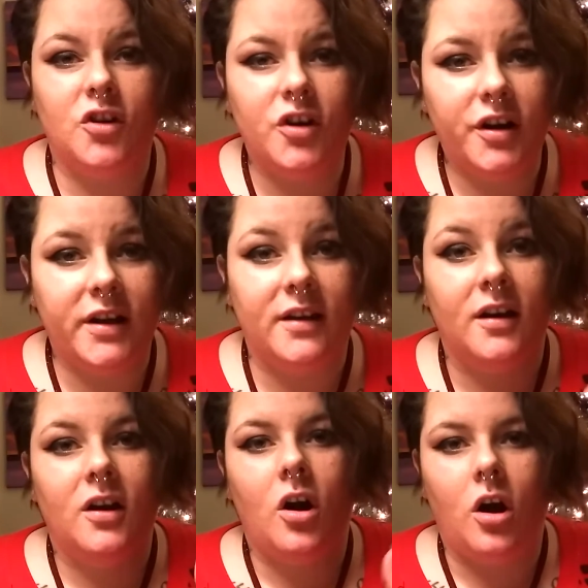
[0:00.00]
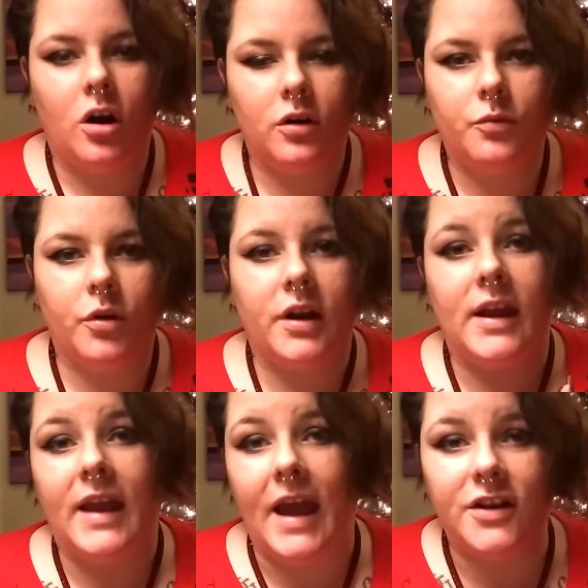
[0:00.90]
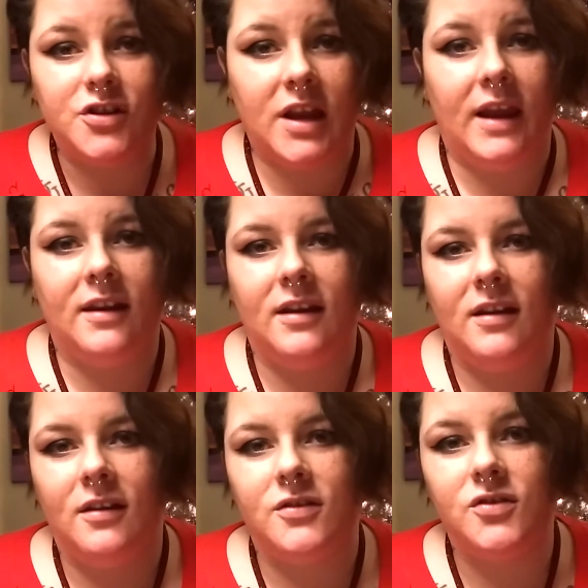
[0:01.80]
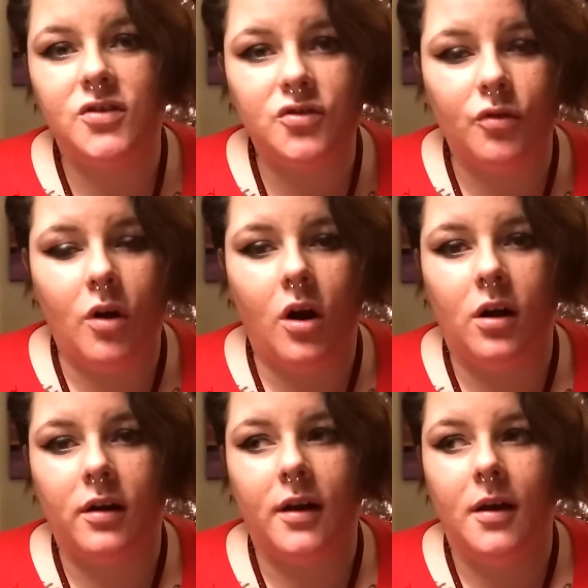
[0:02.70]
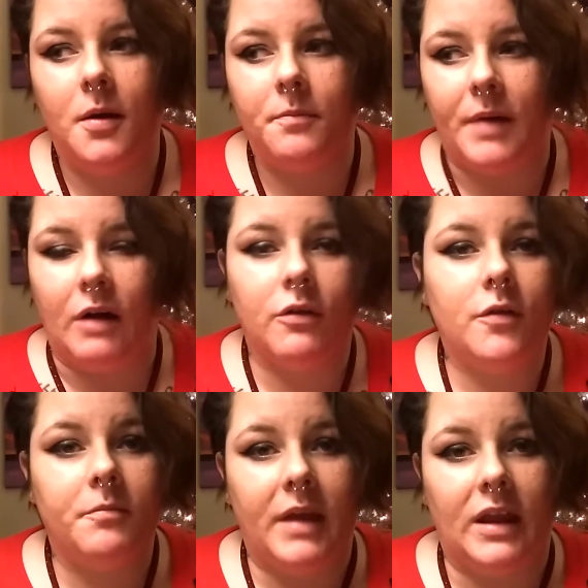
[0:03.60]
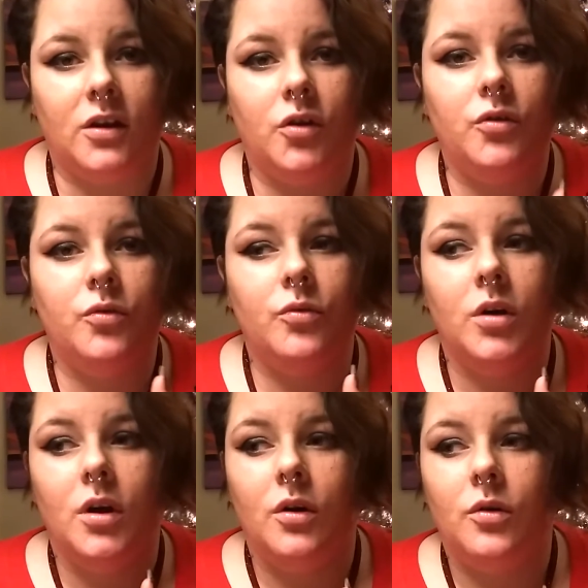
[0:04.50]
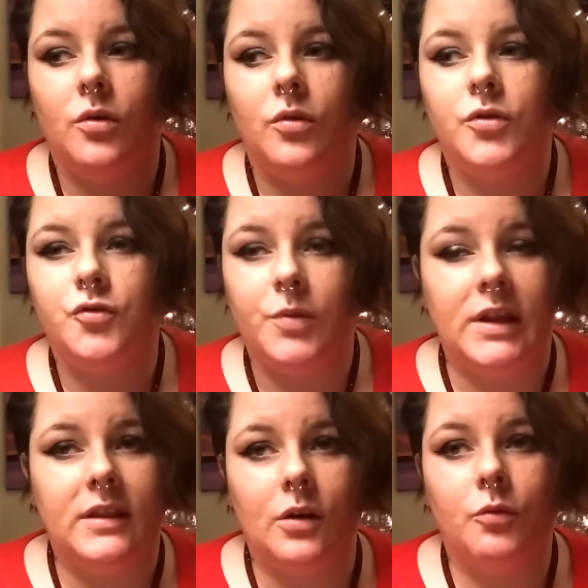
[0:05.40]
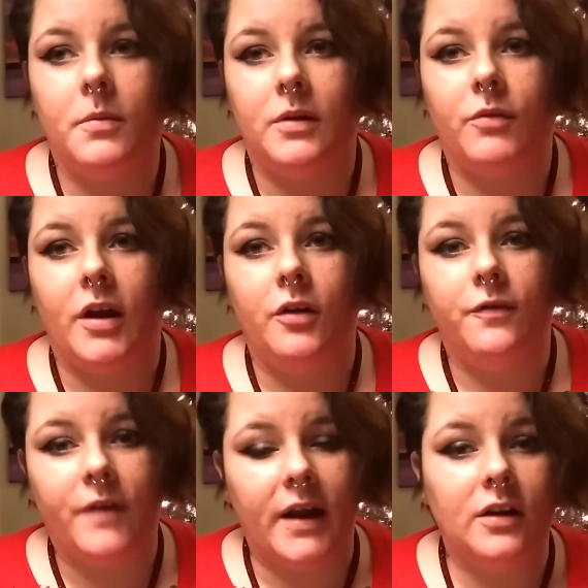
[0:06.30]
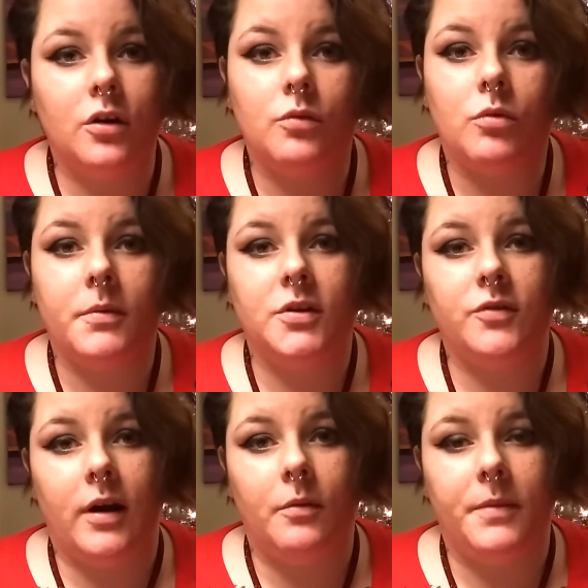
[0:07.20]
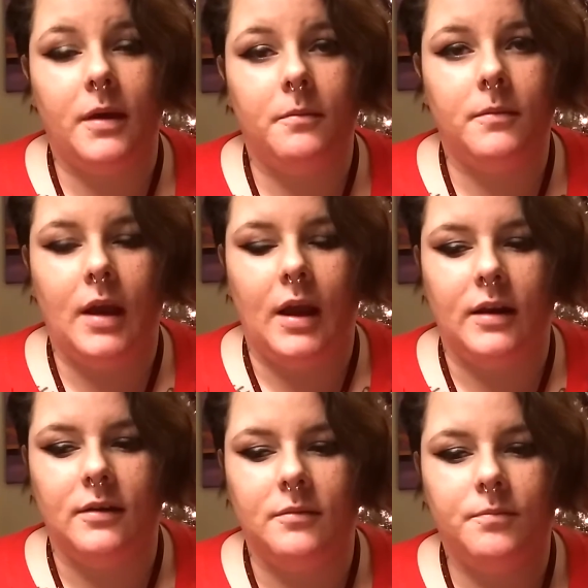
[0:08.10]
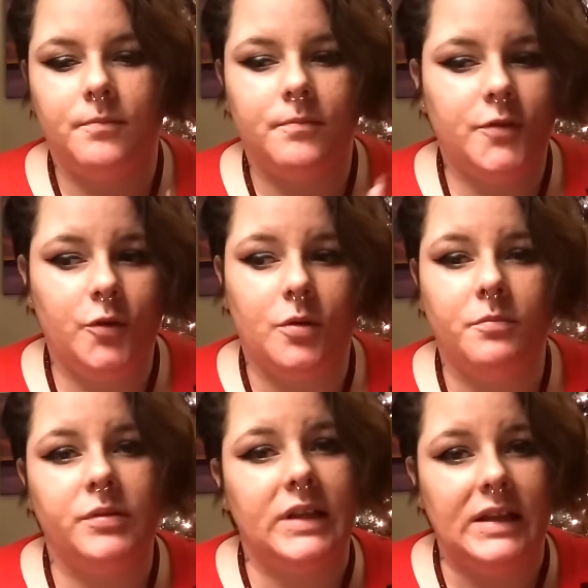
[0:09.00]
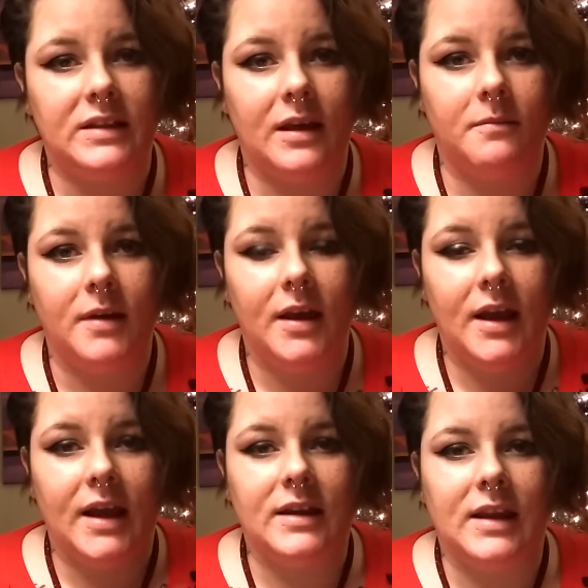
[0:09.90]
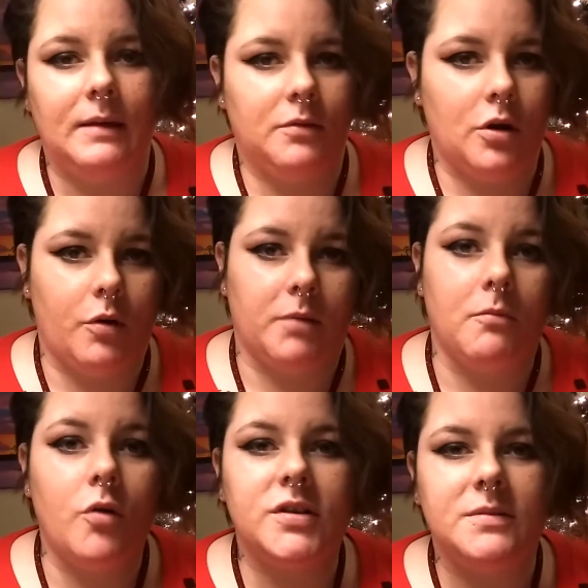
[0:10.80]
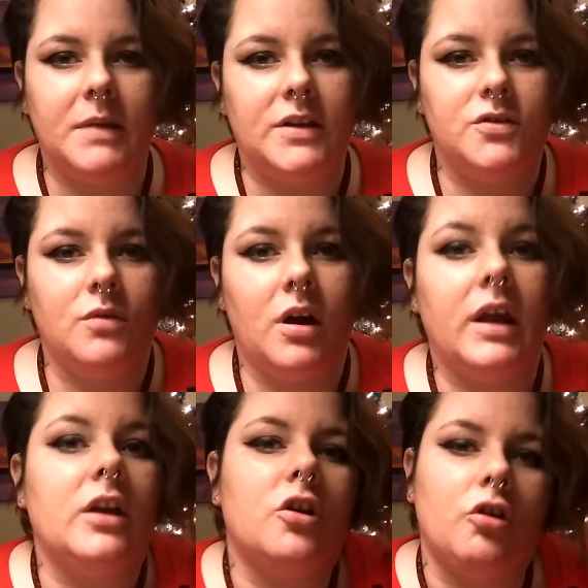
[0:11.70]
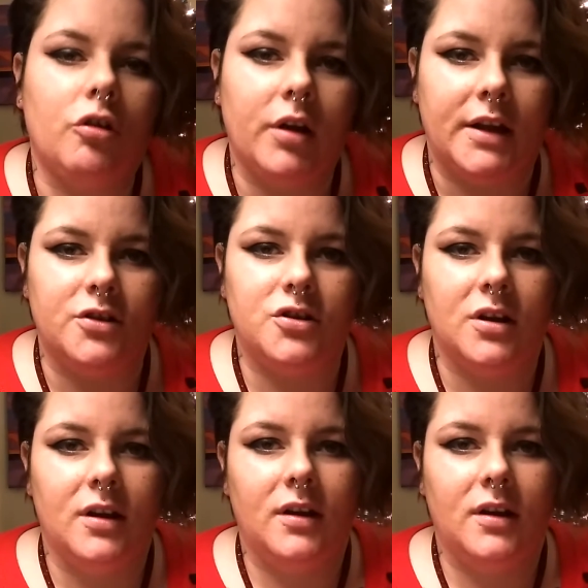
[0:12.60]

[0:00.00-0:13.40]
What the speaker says: good, hardworking, educated, strong, powerful men who treat their woman right, who find a good woman to help them and to complete them and to keep going. Most men do not encourage